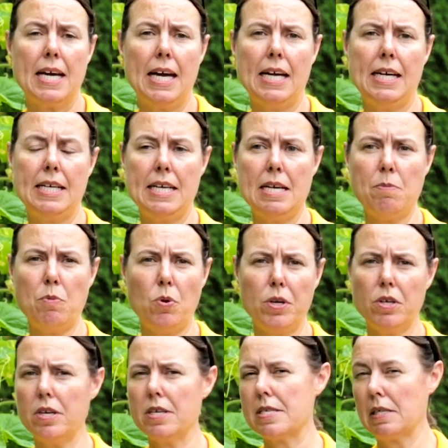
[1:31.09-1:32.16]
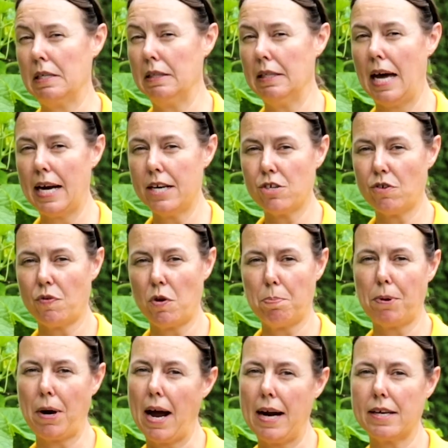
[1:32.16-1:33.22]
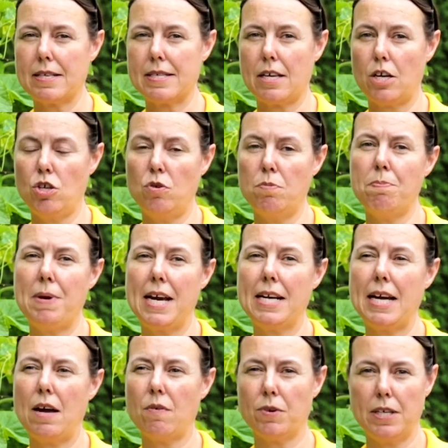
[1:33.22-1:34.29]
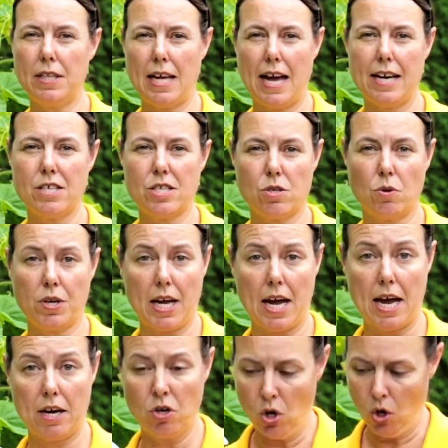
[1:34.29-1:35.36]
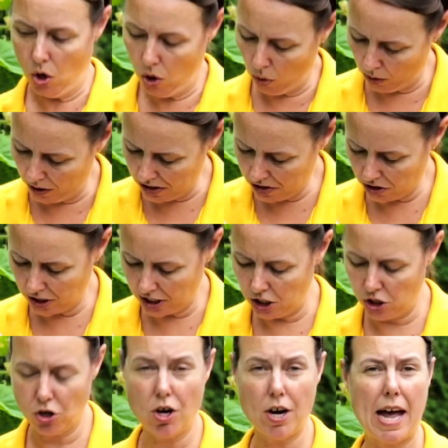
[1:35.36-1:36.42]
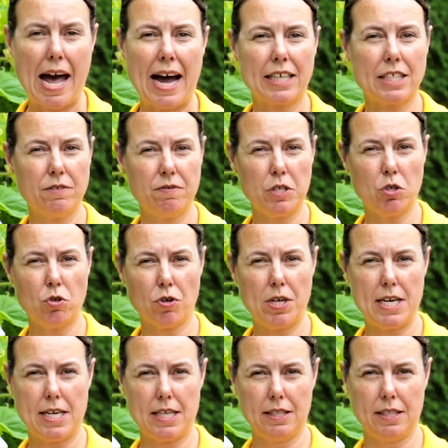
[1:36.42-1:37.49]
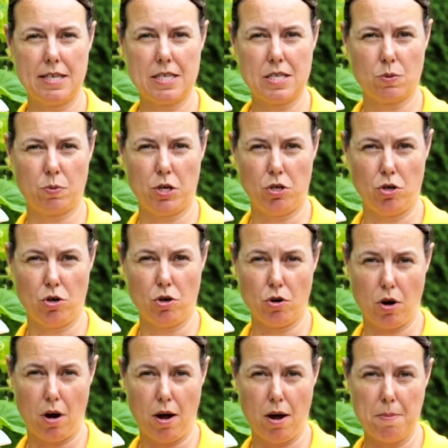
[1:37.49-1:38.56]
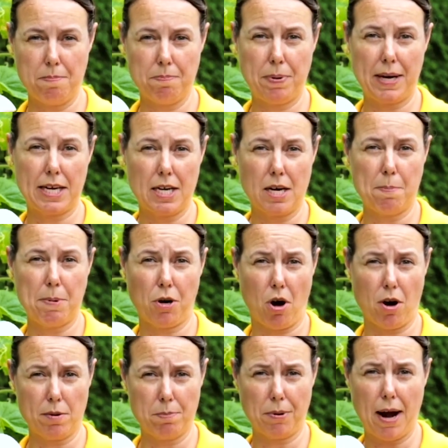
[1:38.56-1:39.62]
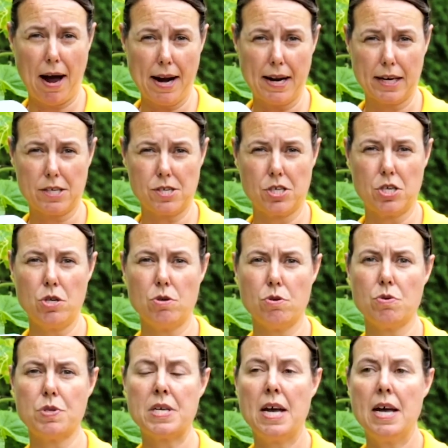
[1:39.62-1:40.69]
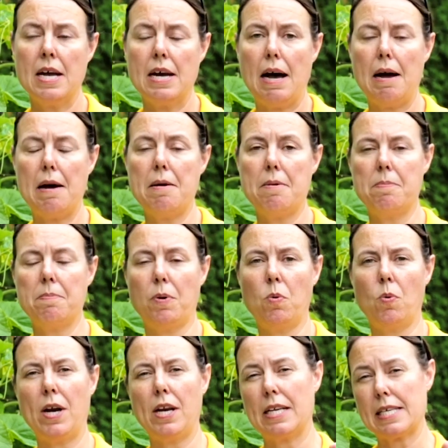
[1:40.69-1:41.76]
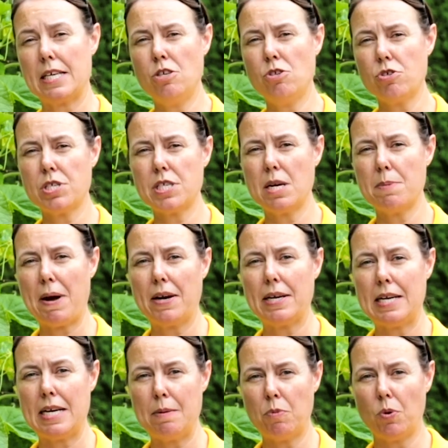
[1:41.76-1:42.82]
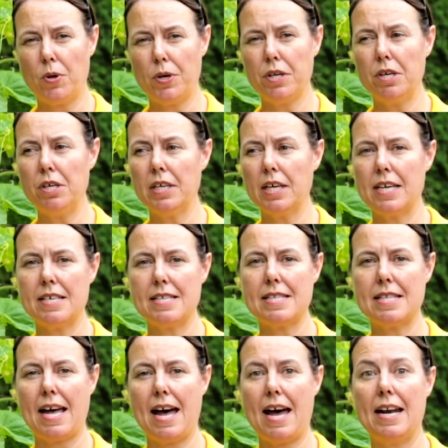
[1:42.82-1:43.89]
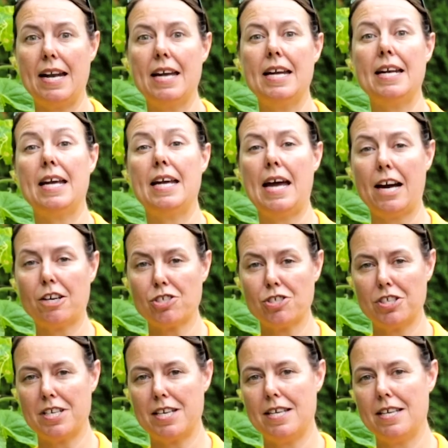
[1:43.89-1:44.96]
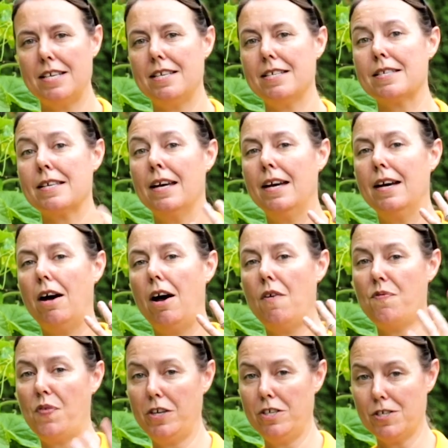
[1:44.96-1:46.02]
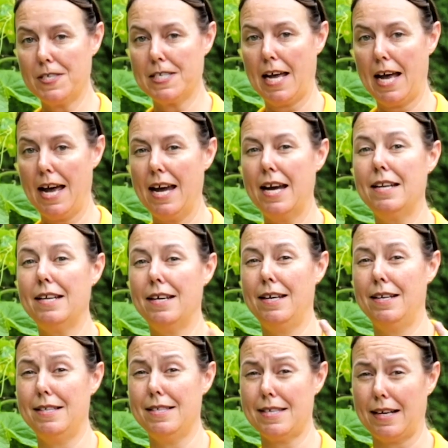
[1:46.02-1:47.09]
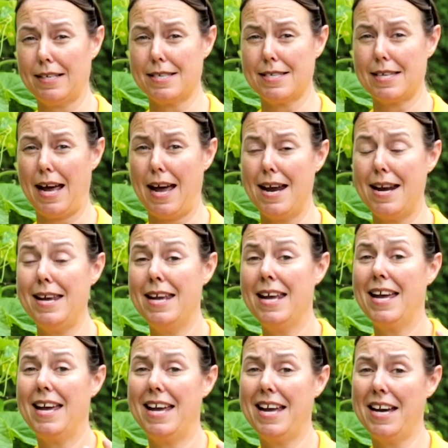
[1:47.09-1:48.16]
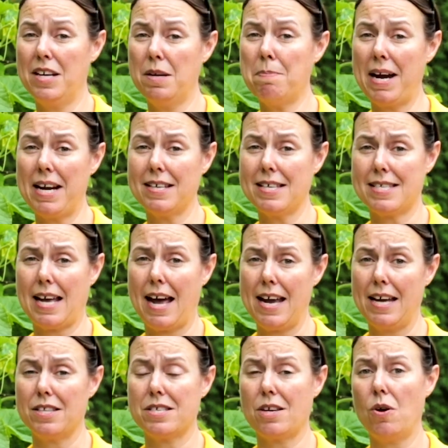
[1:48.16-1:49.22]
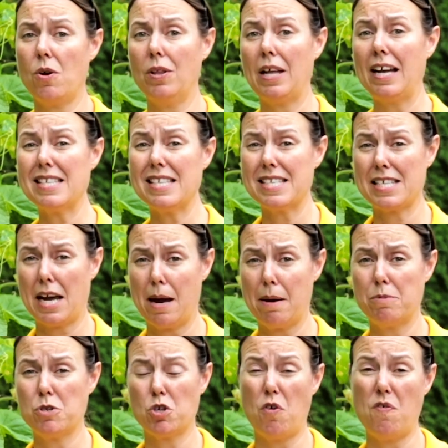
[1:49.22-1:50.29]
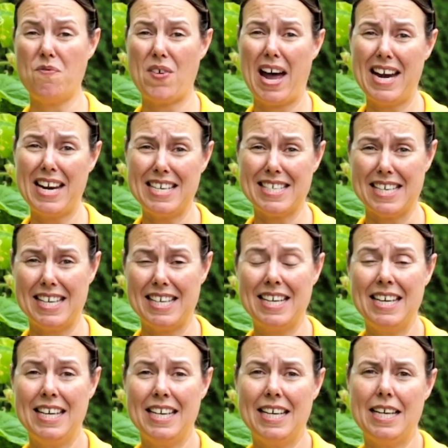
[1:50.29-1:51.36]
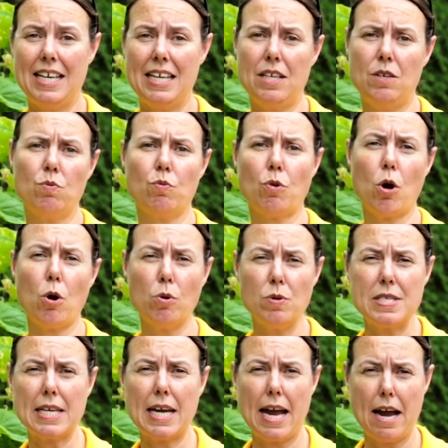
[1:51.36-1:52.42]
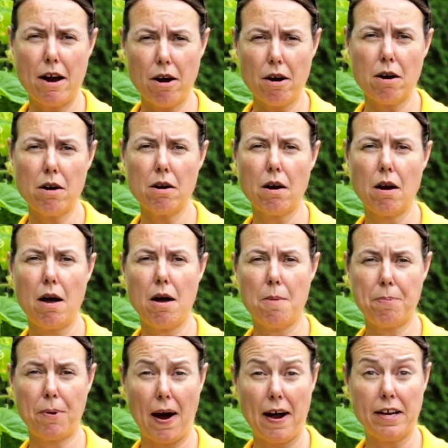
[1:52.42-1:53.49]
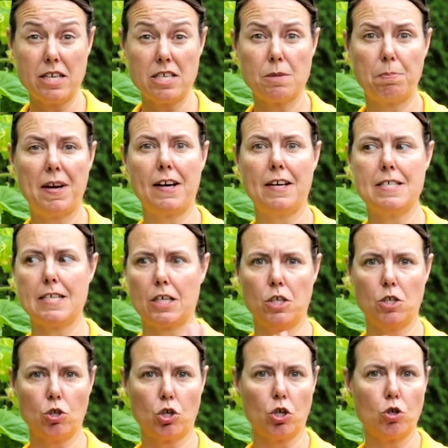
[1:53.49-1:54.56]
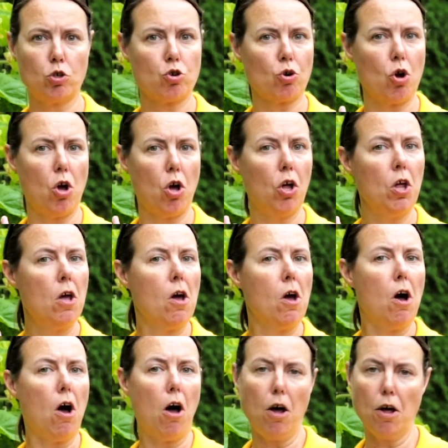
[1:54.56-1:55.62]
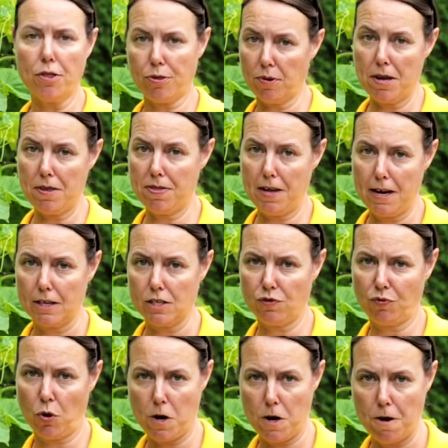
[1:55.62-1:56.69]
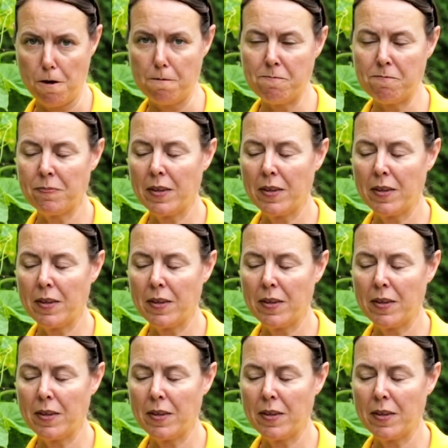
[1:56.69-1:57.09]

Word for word: And neem oil is in a lot of different products that you may not realize. So again, always look at your active ingredient list when you're um, picking up a garden product to use. Um, but what's interesting about neem oil is that that it actually is a fungicide, an insecticide, and a miticide. So lots of times you'll find it in rose care uh, products because it can control all three things for you.